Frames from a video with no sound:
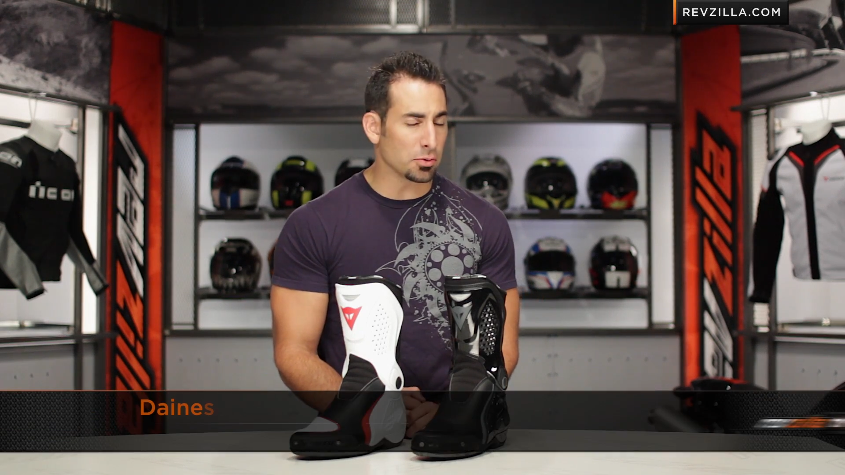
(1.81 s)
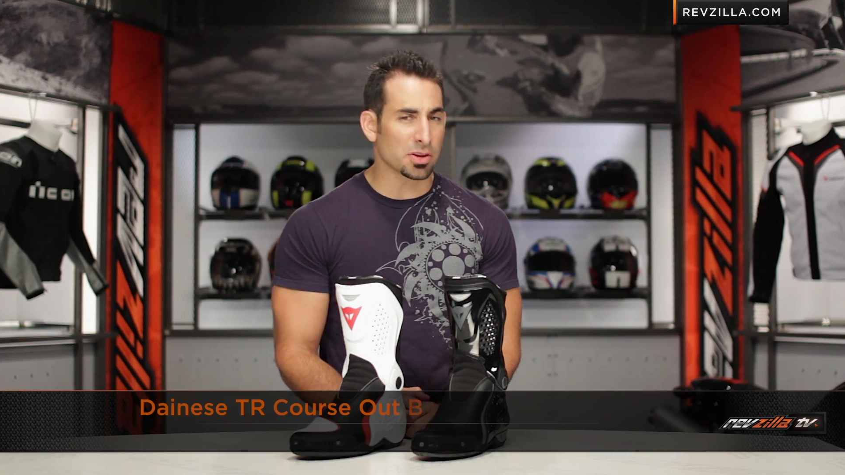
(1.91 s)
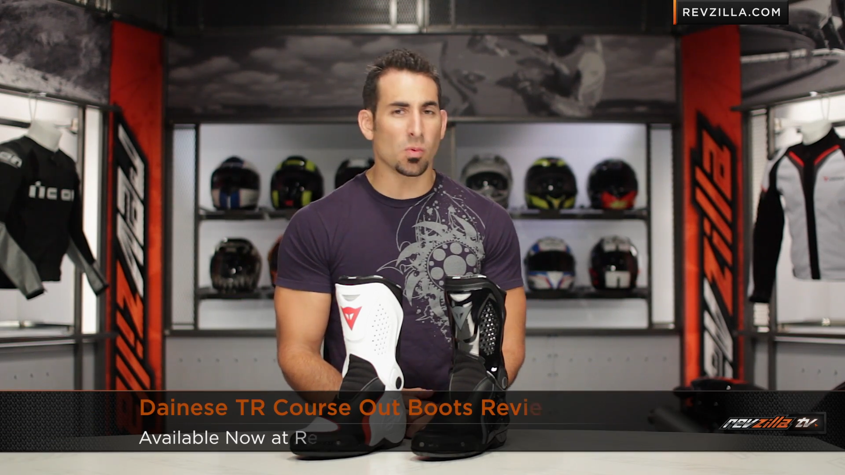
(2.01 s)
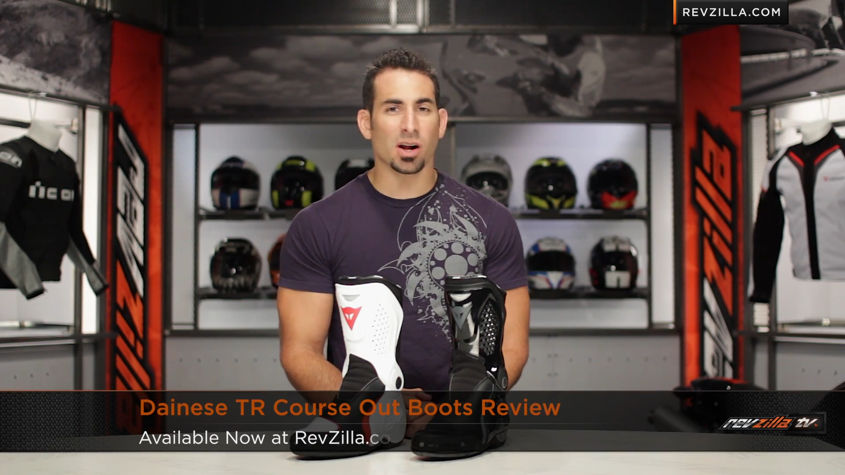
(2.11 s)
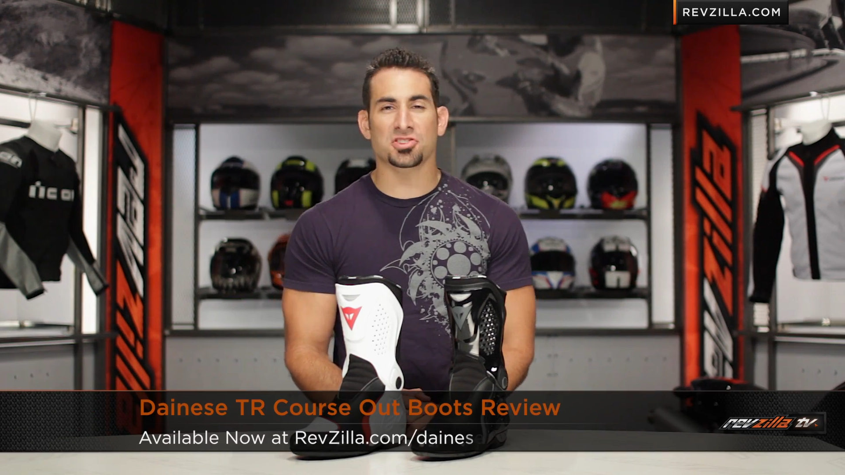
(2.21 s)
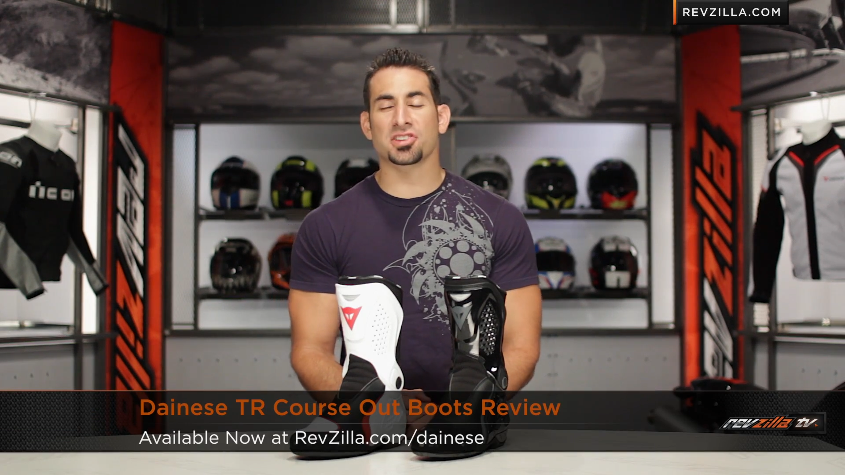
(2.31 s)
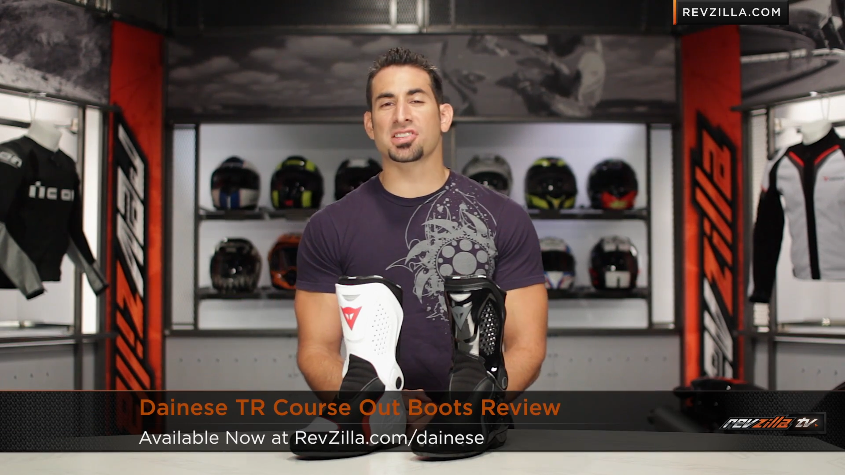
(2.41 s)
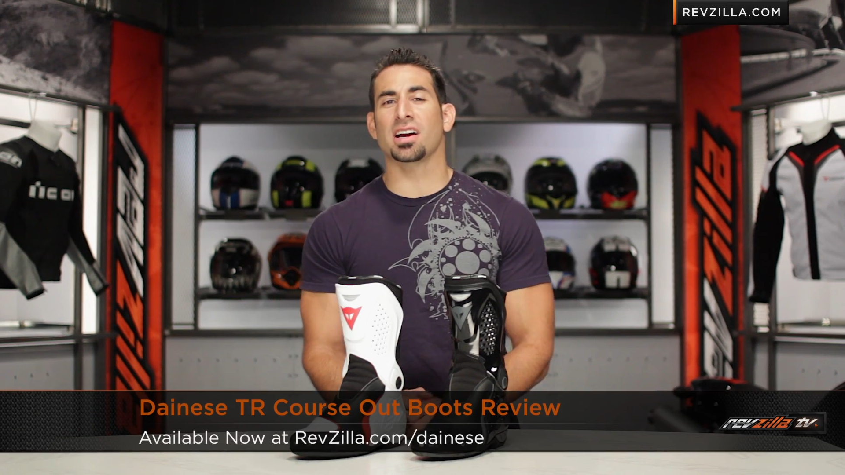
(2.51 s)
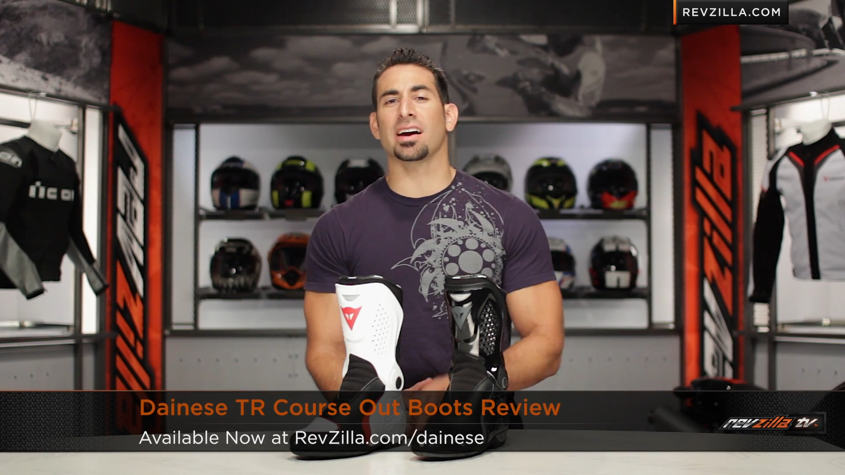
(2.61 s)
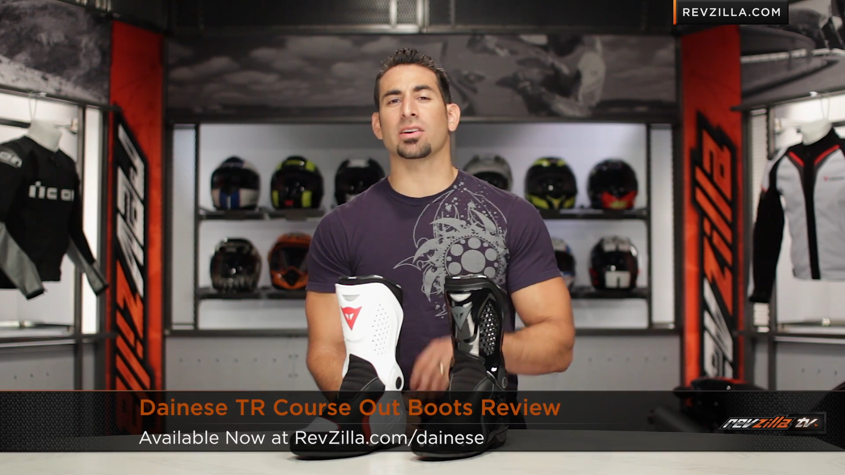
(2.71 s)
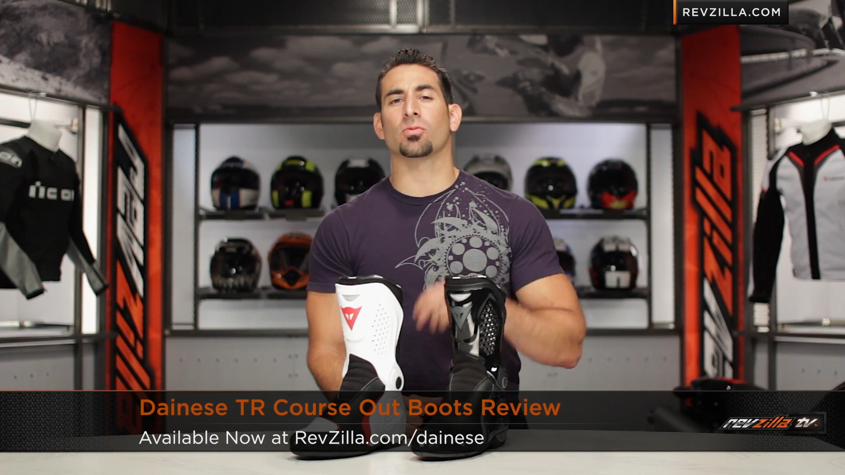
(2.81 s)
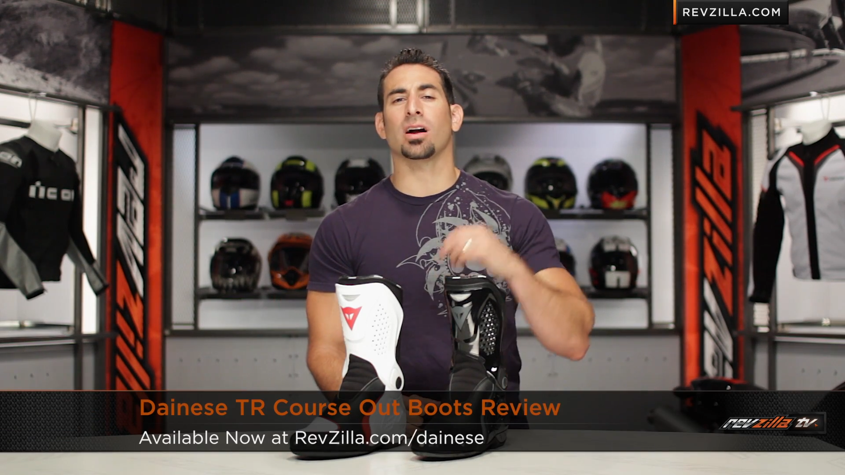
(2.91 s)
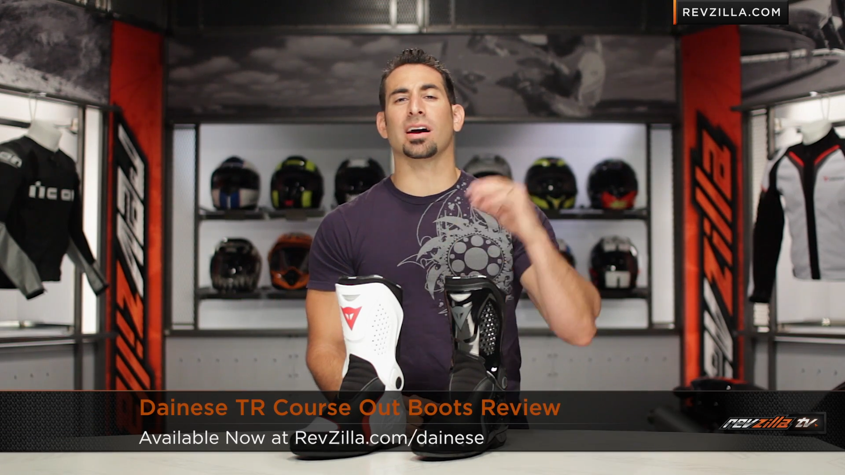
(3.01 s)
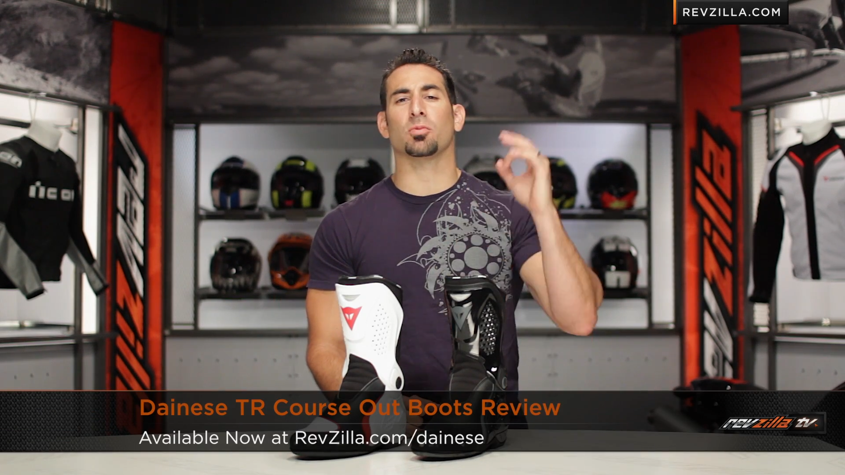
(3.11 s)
where you can watch, decide, and ride.